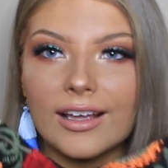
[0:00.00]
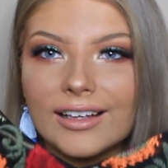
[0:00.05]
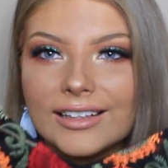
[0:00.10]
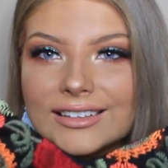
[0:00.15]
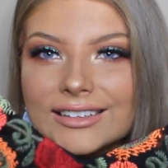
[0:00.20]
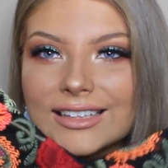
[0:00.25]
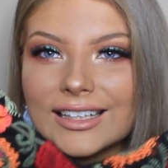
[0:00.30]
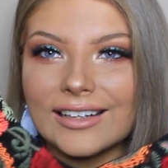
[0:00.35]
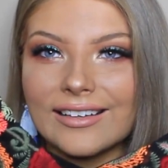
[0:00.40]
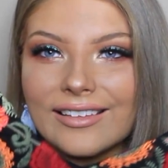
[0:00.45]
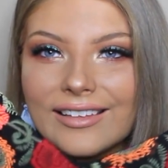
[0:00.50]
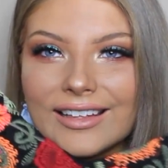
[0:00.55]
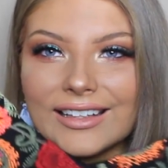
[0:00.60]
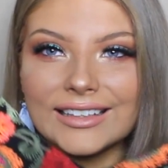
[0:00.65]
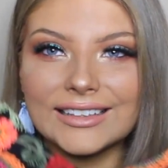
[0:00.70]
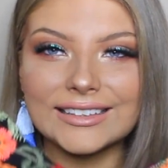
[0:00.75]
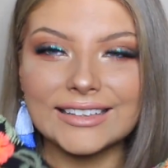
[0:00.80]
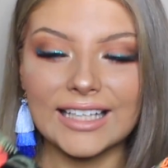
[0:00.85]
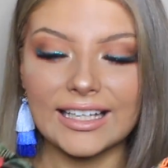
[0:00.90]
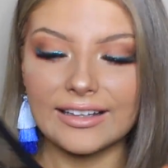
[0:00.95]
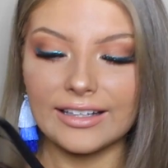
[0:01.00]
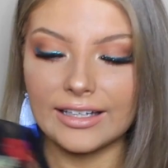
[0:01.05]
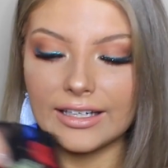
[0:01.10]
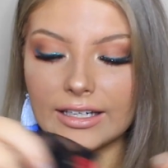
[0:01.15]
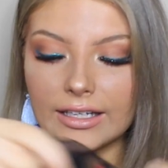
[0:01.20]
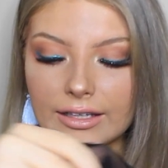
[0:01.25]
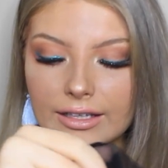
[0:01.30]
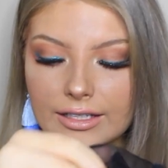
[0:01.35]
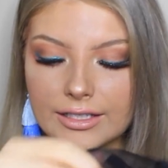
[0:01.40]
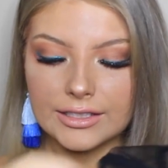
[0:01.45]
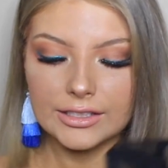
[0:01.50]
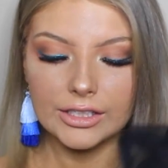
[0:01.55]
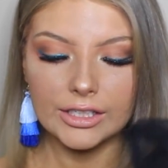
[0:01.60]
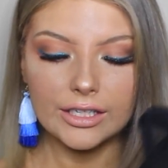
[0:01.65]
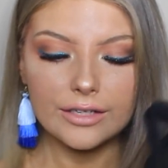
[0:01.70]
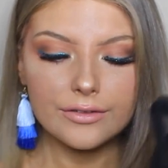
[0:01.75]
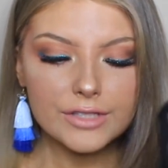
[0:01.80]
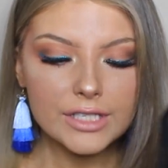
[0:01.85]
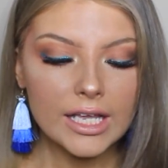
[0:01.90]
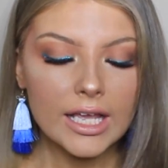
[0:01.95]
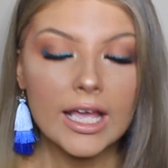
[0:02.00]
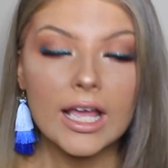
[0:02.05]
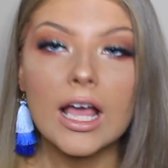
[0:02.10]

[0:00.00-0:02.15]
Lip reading: It's like this, and then the sleeves.